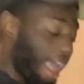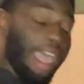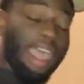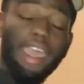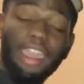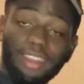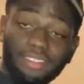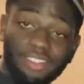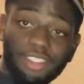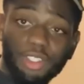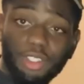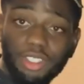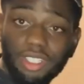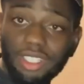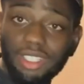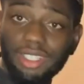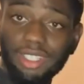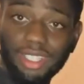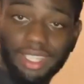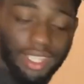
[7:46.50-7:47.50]
after you
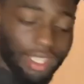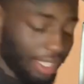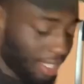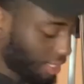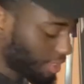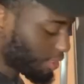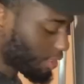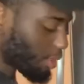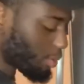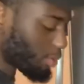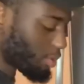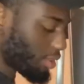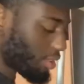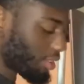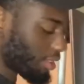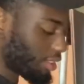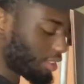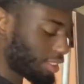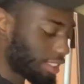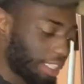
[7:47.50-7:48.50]
get the cans open, you know
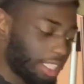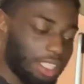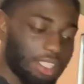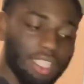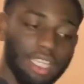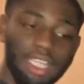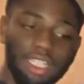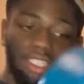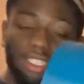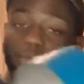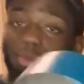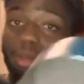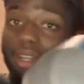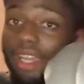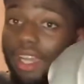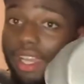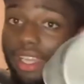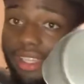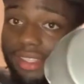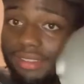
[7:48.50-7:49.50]
what I'm saying, you got your
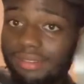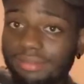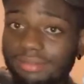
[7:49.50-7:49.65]
pot.